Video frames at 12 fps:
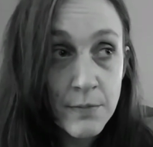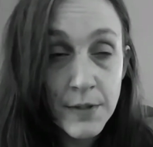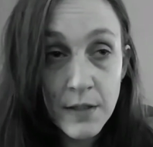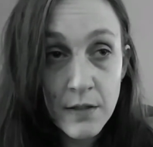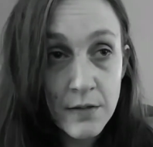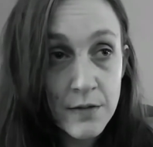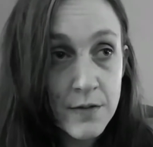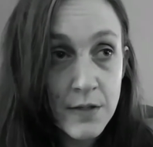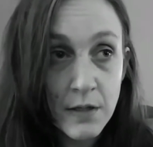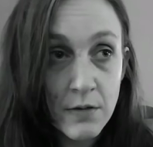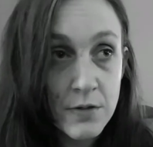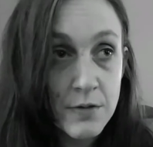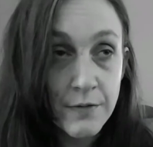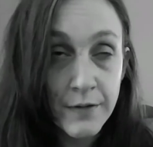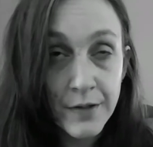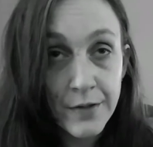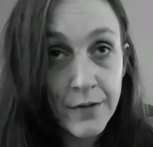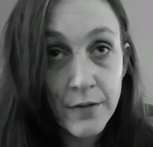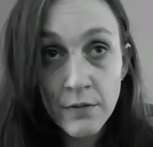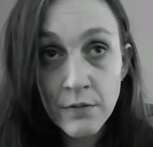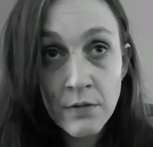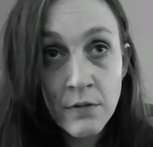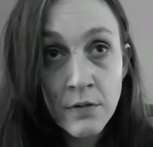because just figure,